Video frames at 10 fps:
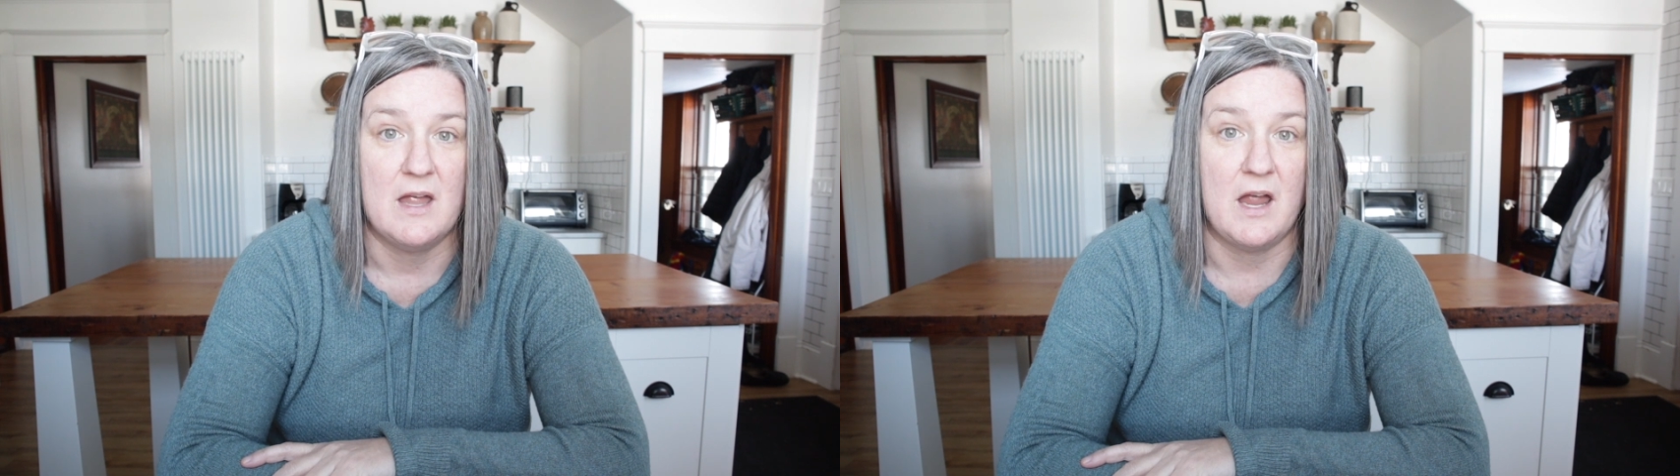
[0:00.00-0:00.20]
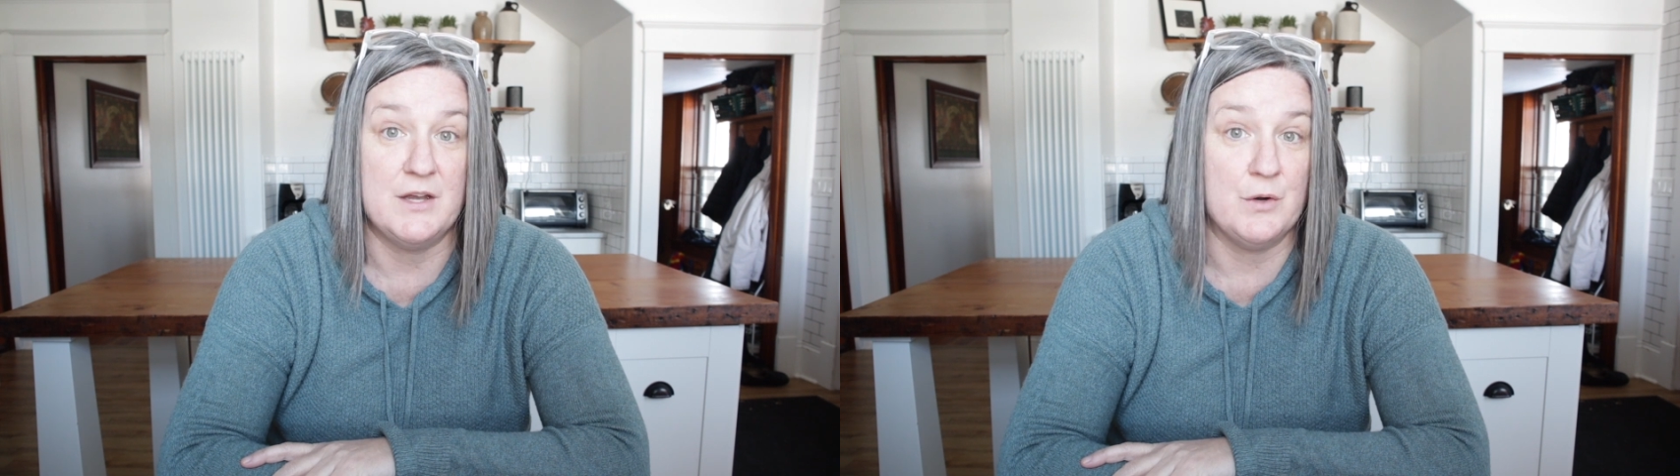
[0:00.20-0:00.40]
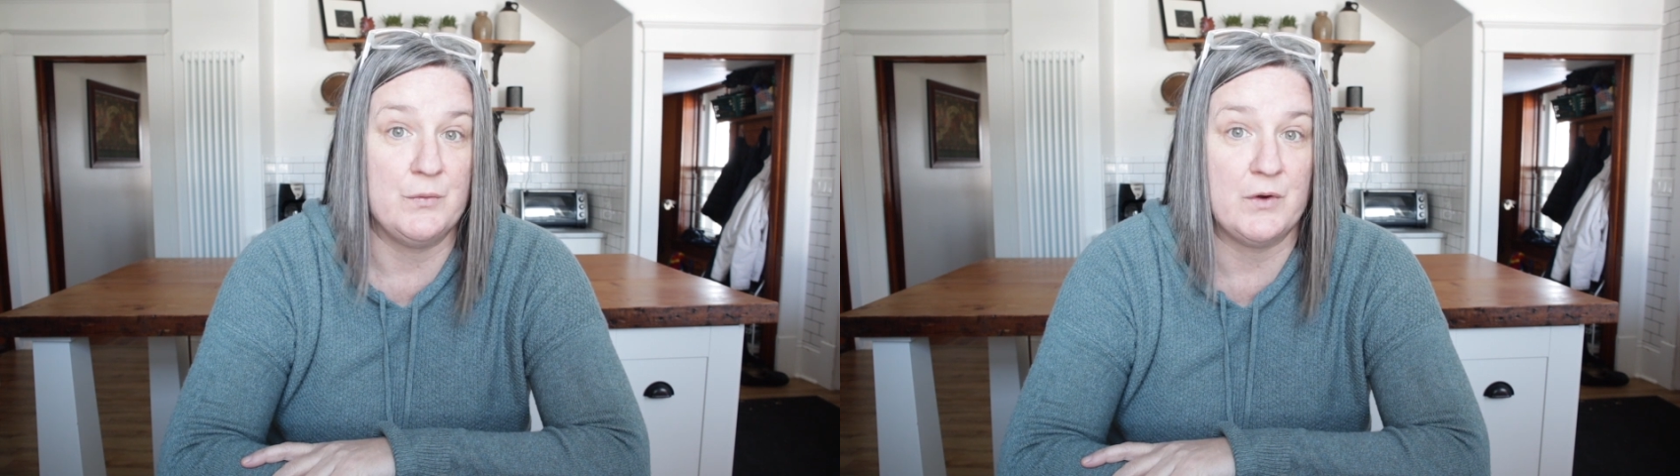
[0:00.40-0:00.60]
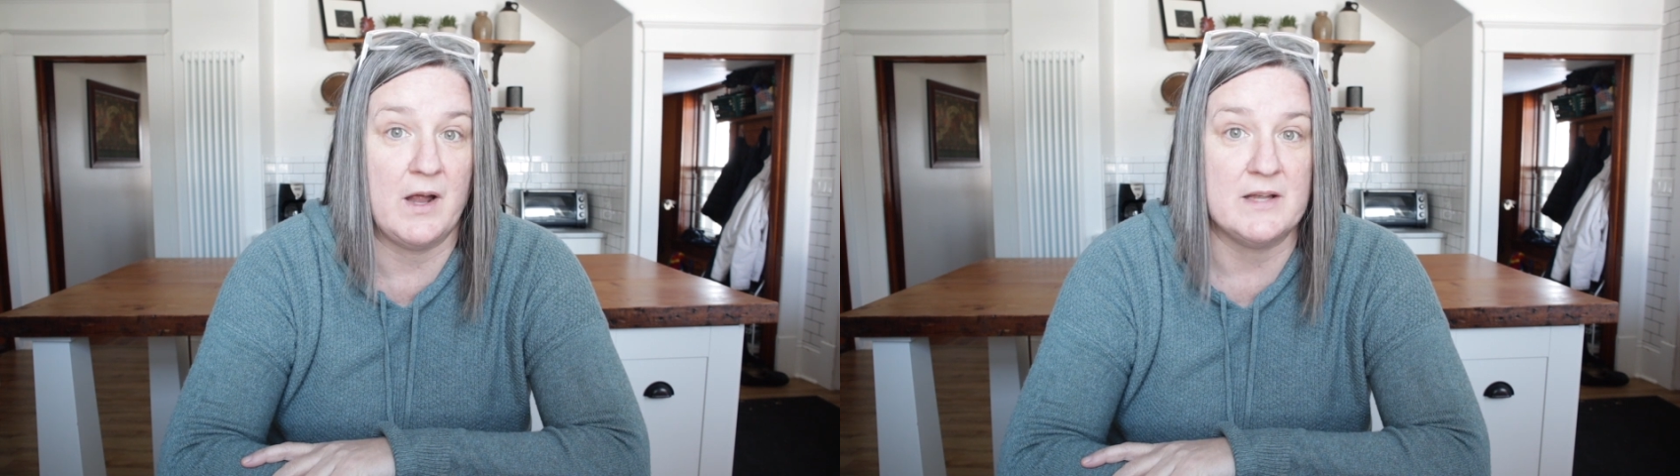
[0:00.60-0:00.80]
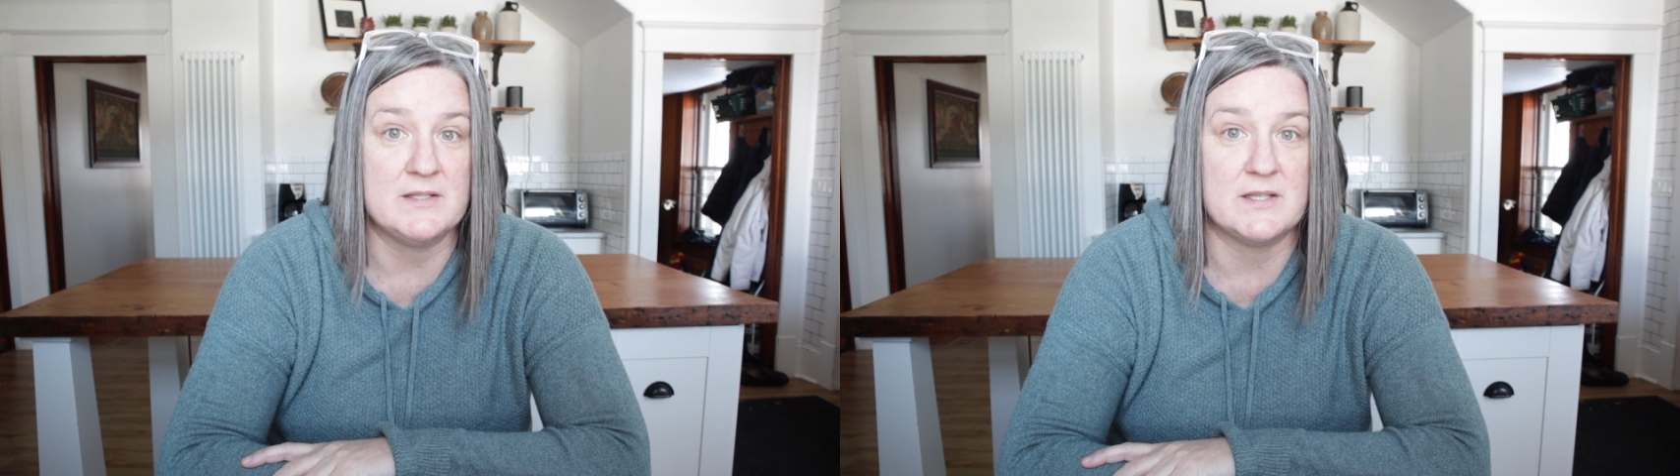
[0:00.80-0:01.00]
I know for
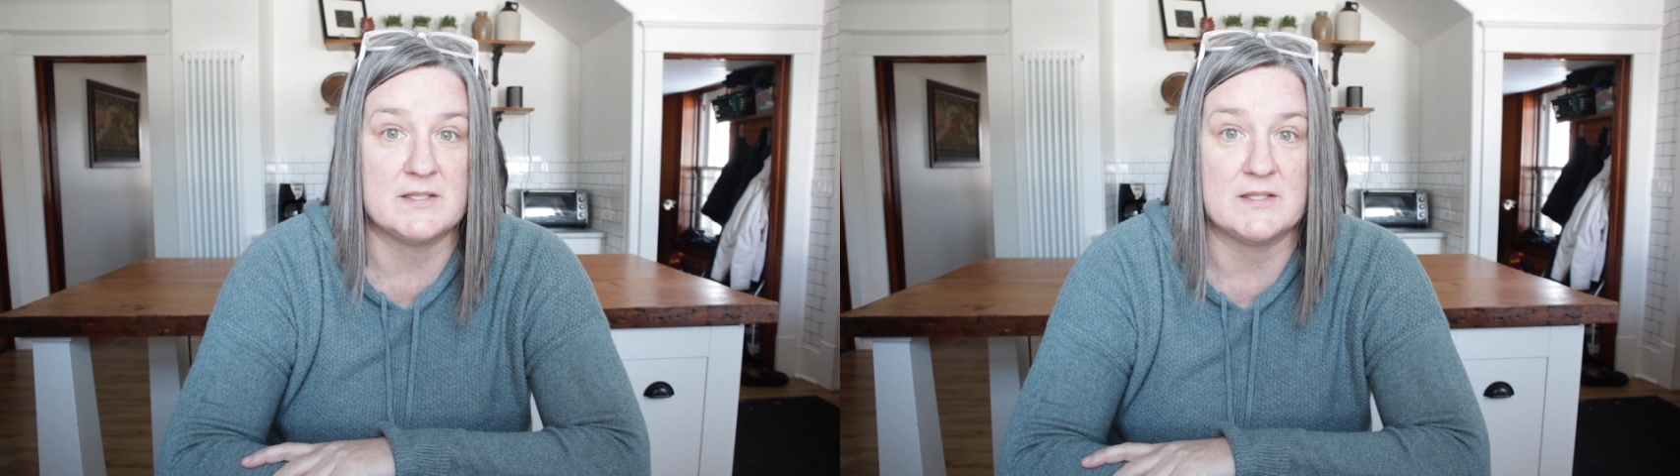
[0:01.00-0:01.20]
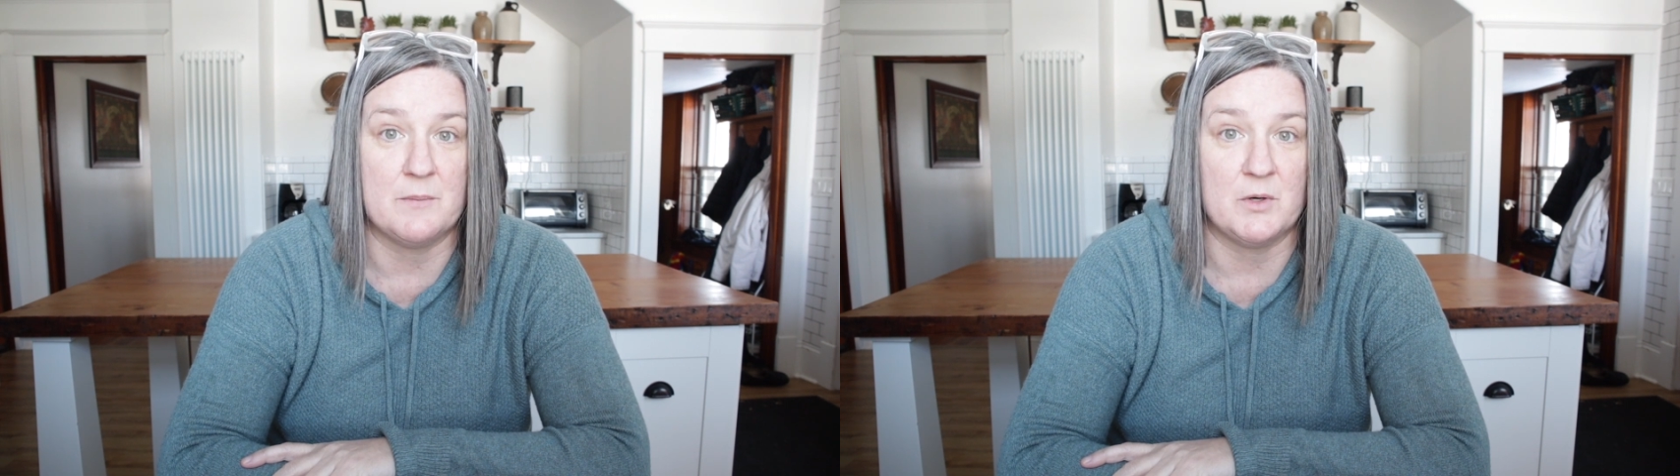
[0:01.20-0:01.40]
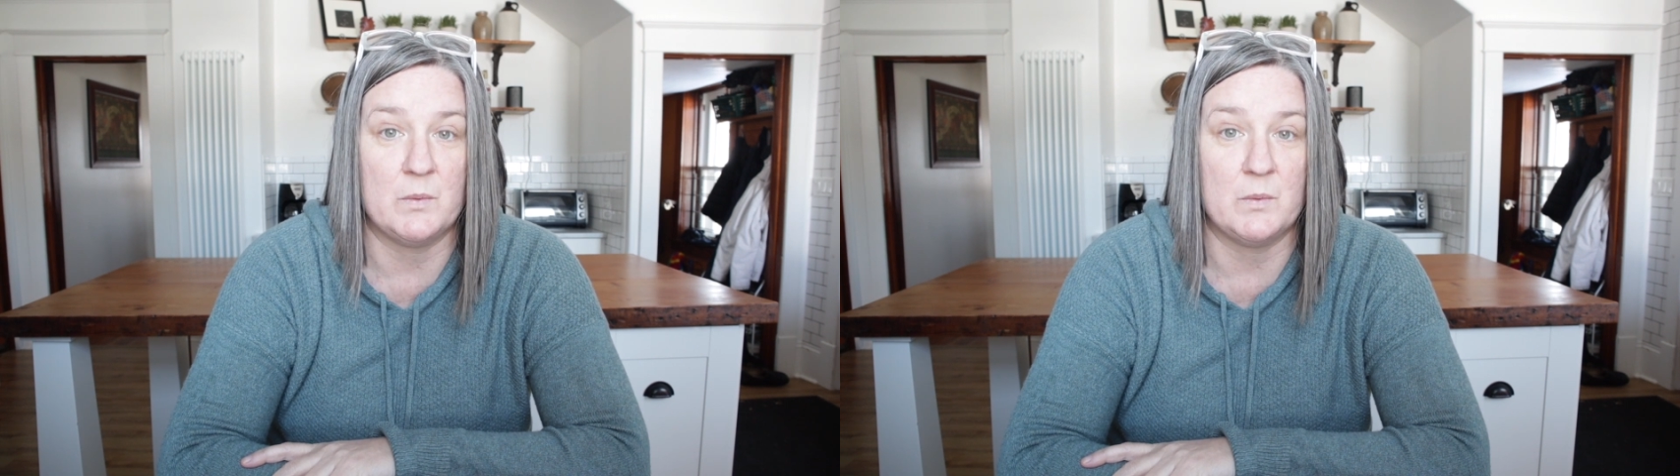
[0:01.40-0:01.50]
us this summer,